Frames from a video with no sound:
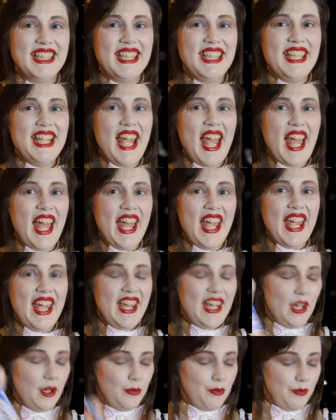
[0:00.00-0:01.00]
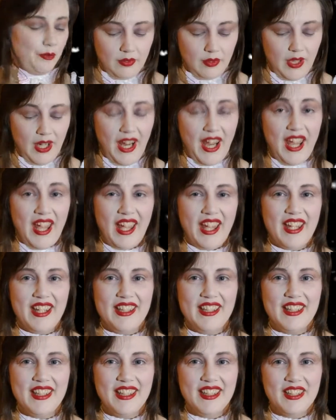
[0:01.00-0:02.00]
Yay!
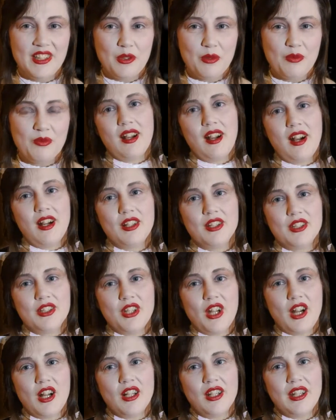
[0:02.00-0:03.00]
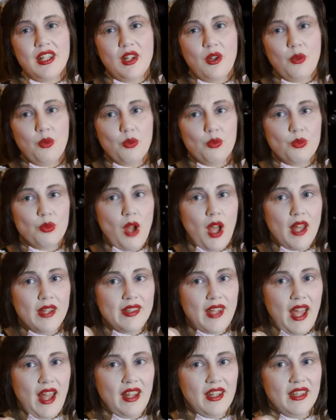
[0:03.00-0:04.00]
And our darling
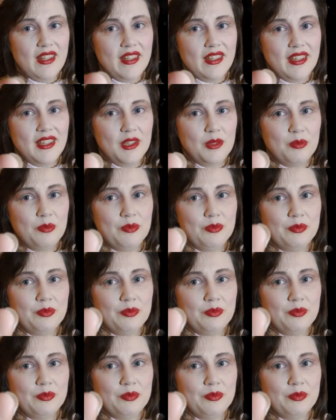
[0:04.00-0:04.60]
Ross Allison.